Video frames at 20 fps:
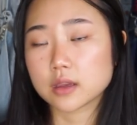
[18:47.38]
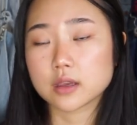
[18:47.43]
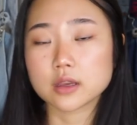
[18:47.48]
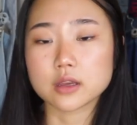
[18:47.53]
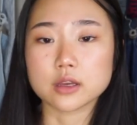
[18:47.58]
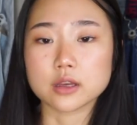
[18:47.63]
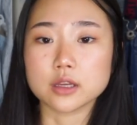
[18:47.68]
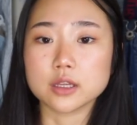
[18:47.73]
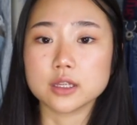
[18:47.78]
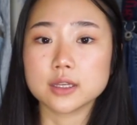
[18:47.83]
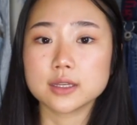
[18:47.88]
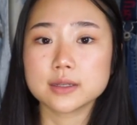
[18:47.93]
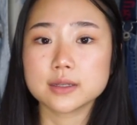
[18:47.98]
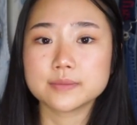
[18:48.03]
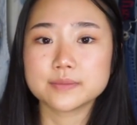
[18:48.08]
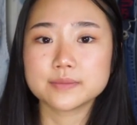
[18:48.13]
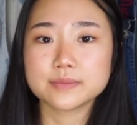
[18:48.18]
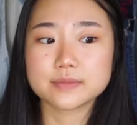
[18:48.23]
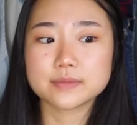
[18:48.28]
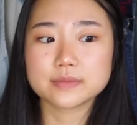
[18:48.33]
good.
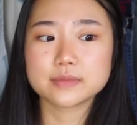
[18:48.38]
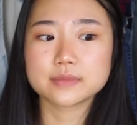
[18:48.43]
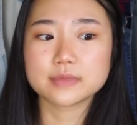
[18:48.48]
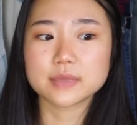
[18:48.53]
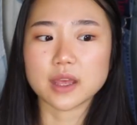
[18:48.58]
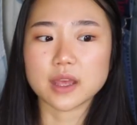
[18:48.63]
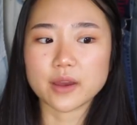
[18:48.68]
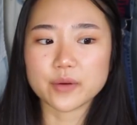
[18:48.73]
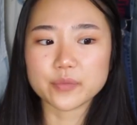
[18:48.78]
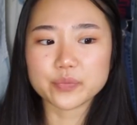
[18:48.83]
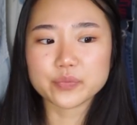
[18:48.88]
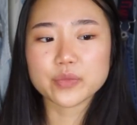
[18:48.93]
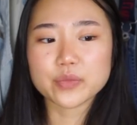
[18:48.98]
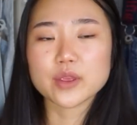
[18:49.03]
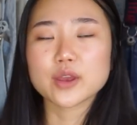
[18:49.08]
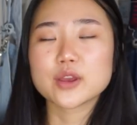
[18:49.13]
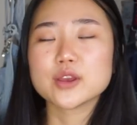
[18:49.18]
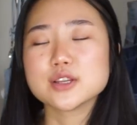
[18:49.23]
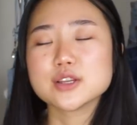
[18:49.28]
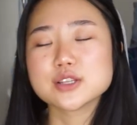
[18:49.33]
Yeah.
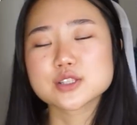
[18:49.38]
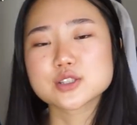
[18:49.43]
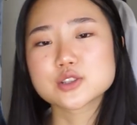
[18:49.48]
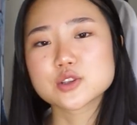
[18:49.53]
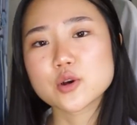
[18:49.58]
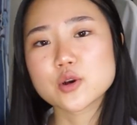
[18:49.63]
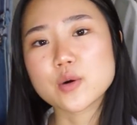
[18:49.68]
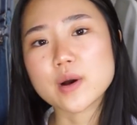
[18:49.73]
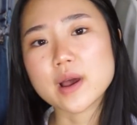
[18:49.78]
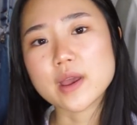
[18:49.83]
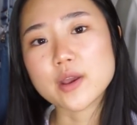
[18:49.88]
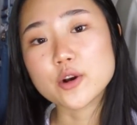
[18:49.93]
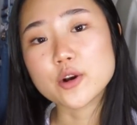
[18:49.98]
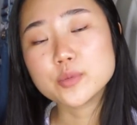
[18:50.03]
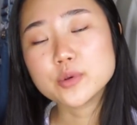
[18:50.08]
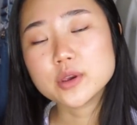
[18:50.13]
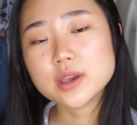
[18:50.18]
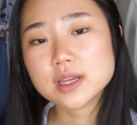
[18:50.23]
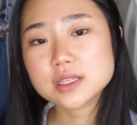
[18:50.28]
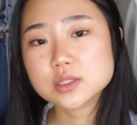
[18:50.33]
So I hope
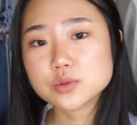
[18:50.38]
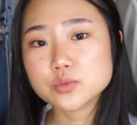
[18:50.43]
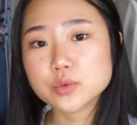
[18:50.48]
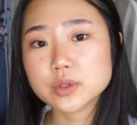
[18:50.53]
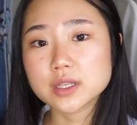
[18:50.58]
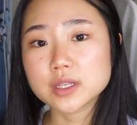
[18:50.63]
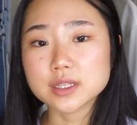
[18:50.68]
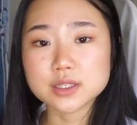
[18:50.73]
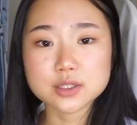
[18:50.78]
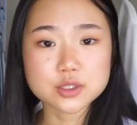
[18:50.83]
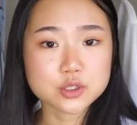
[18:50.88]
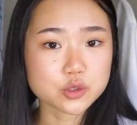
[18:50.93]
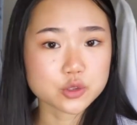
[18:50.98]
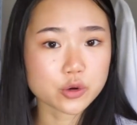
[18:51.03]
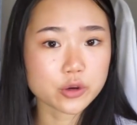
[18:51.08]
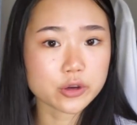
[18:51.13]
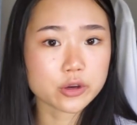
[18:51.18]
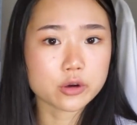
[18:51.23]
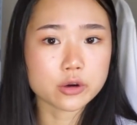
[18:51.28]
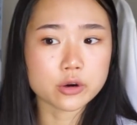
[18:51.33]
you guys will
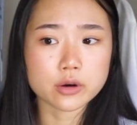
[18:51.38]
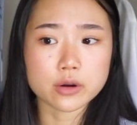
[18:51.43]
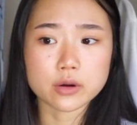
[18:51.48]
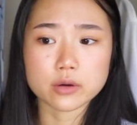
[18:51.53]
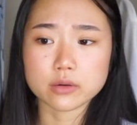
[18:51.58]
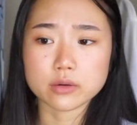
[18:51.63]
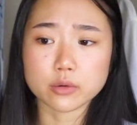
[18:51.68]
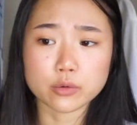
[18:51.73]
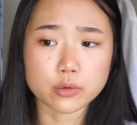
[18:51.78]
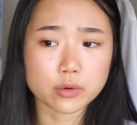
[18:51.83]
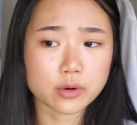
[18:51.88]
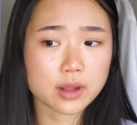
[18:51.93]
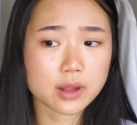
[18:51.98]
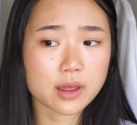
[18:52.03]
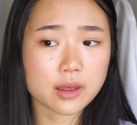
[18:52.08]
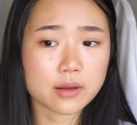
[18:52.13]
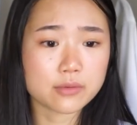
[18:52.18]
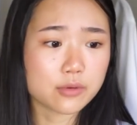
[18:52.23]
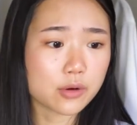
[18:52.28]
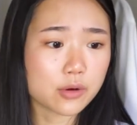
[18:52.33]
enjoy or
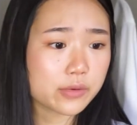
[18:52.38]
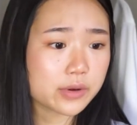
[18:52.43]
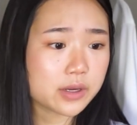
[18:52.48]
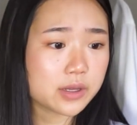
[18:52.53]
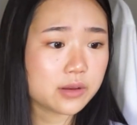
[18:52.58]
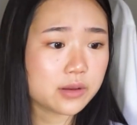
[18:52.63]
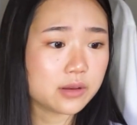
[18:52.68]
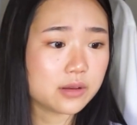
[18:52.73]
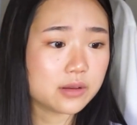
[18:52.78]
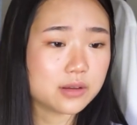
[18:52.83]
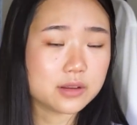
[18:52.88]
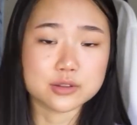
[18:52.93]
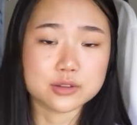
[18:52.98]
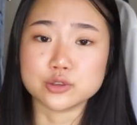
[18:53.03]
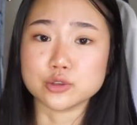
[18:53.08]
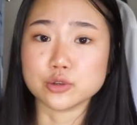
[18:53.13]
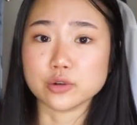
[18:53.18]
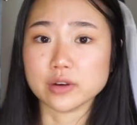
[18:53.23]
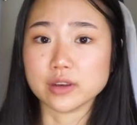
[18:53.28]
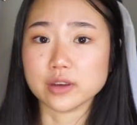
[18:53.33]
have already
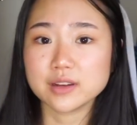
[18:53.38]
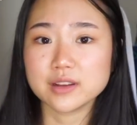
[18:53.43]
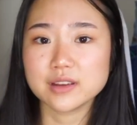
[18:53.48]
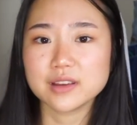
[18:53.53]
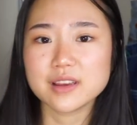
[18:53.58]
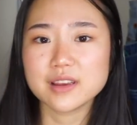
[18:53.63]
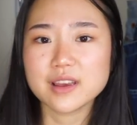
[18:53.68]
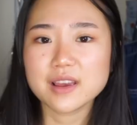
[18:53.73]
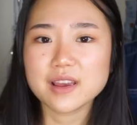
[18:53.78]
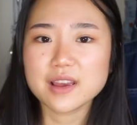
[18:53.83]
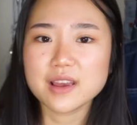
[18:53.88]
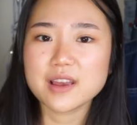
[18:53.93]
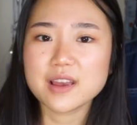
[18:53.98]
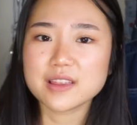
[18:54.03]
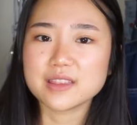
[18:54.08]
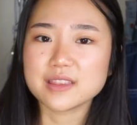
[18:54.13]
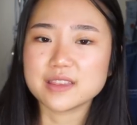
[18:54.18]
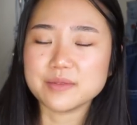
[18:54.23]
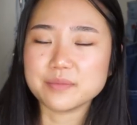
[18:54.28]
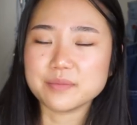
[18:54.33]
enjoyed
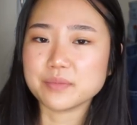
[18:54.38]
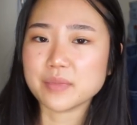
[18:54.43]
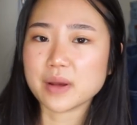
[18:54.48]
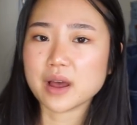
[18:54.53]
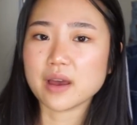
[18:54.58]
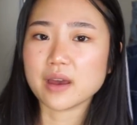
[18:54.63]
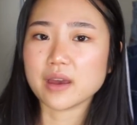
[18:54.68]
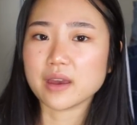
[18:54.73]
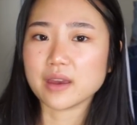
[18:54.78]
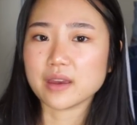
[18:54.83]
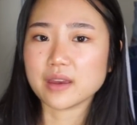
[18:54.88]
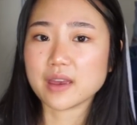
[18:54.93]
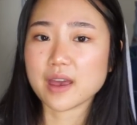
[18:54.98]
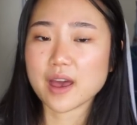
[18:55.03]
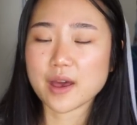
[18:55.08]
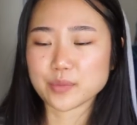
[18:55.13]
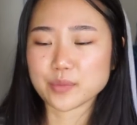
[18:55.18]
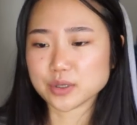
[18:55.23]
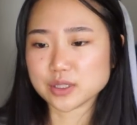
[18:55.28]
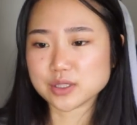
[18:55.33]
my
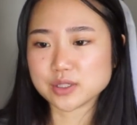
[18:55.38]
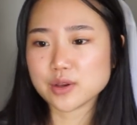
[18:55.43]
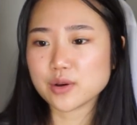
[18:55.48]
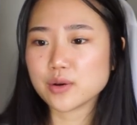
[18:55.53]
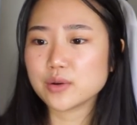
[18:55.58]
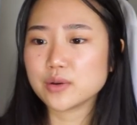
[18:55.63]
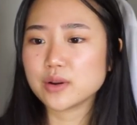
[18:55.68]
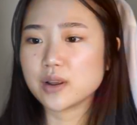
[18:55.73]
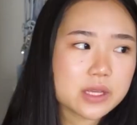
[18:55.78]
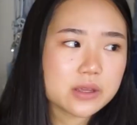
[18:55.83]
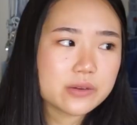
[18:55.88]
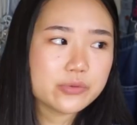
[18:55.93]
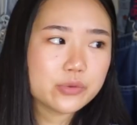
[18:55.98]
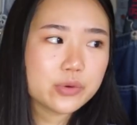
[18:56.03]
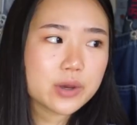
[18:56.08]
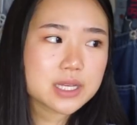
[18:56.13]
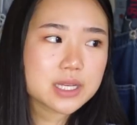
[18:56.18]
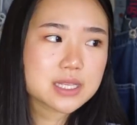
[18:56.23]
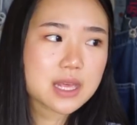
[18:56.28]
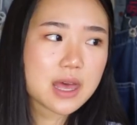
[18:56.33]
episode. If you
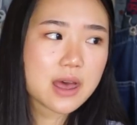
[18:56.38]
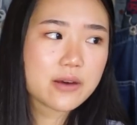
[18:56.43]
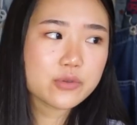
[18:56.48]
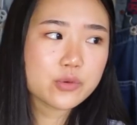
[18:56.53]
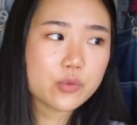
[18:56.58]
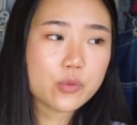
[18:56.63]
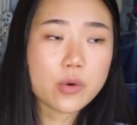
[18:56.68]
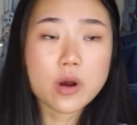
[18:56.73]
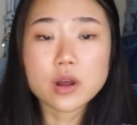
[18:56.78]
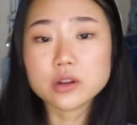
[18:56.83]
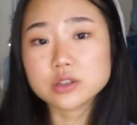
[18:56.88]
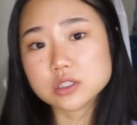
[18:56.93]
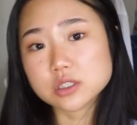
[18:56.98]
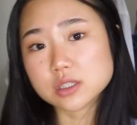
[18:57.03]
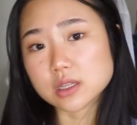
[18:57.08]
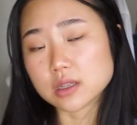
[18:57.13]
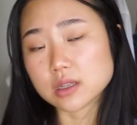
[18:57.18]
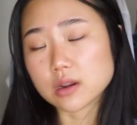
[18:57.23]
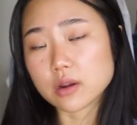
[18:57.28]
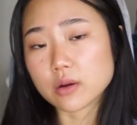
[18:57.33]
guys haven't watched
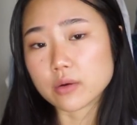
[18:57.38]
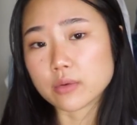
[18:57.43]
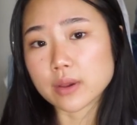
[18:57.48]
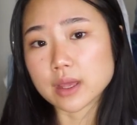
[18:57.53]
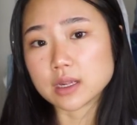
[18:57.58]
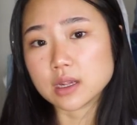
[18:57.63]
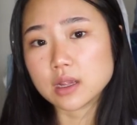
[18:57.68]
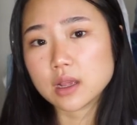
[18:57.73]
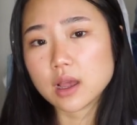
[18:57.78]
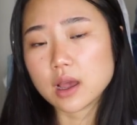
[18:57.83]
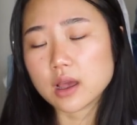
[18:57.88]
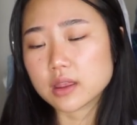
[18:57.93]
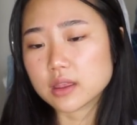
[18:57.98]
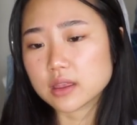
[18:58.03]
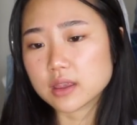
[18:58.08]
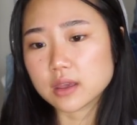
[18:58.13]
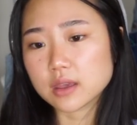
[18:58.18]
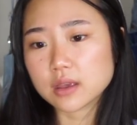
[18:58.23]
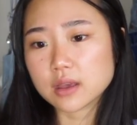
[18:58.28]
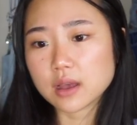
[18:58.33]
it already, I
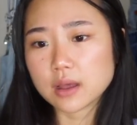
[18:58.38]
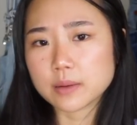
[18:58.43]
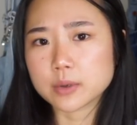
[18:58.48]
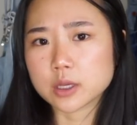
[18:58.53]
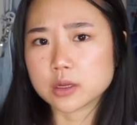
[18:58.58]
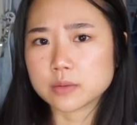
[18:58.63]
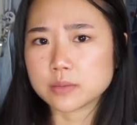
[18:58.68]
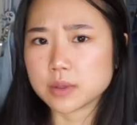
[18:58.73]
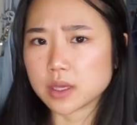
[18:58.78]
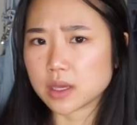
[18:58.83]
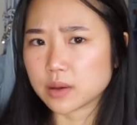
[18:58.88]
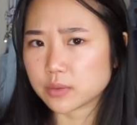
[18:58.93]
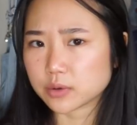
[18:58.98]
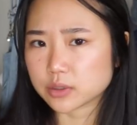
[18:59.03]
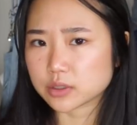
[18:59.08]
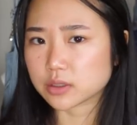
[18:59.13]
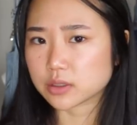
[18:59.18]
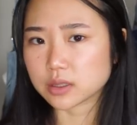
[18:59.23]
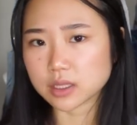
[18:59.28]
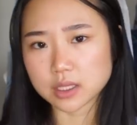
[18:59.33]
think I'm gonna be able
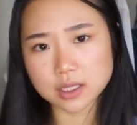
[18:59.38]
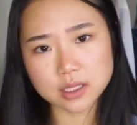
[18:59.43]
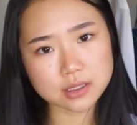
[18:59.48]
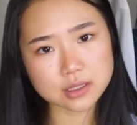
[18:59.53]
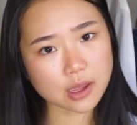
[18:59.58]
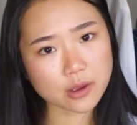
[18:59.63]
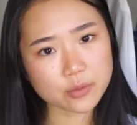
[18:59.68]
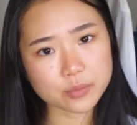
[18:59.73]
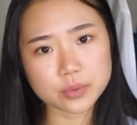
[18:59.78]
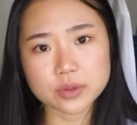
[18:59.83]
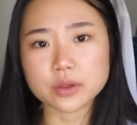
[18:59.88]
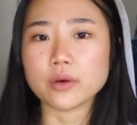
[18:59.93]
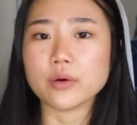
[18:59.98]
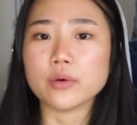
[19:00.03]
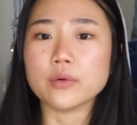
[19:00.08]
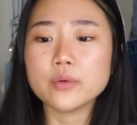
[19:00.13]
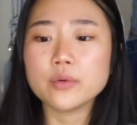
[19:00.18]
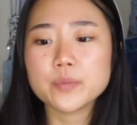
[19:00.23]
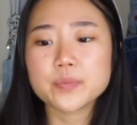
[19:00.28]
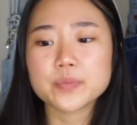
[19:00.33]
to link it down
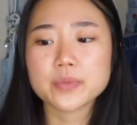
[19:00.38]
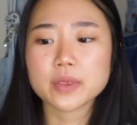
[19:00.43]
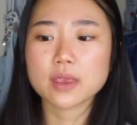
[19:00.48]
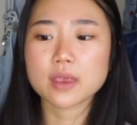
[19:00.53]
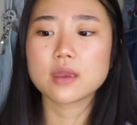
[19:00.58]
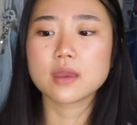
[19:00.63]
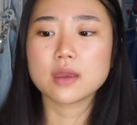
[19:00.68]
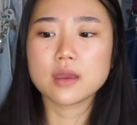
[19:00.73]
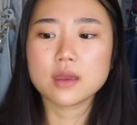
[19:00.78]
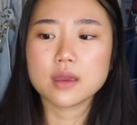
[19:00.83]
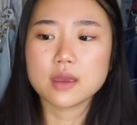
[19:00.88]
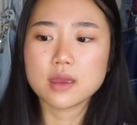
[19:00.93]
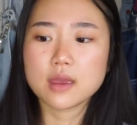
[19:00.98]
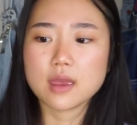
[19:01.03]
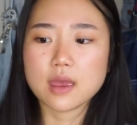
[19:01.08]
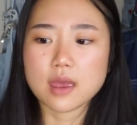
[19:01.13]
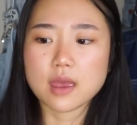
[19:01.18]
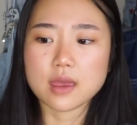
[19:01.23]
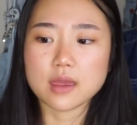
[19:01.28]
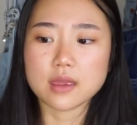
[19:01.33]
below.
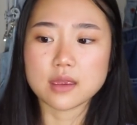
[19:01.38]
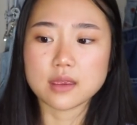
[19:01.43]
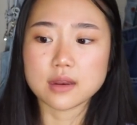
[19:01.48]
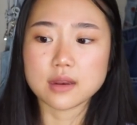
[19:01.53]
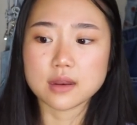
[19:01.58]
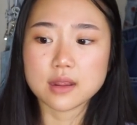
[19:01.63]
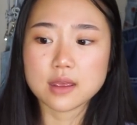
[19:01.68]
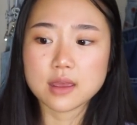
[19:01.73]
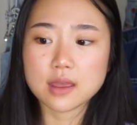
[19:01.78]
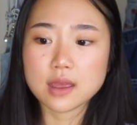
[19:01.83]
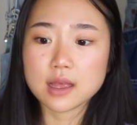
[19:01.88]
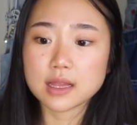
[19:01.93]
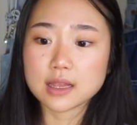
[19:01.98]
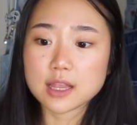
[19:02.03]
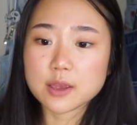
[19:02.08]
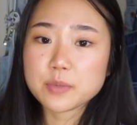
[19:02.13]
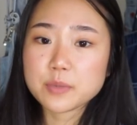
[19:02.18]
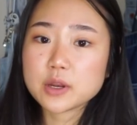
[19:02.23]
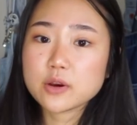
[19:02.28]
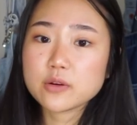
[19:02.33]
And
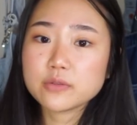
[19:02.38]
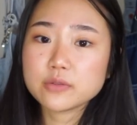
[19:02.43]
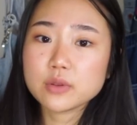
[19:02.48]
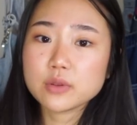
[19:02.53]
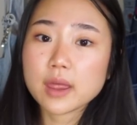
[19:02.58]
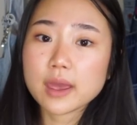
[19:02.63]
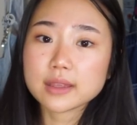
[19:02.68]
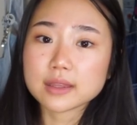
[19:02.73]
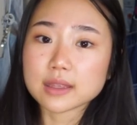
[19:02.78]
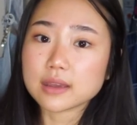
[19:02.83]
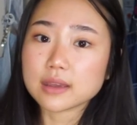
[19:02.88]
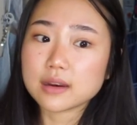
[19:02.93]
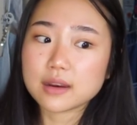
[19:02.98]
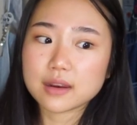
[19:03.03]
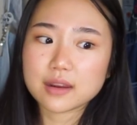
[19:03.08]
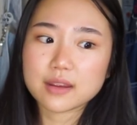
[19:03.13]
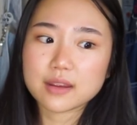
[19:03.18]
let me know if you liked it,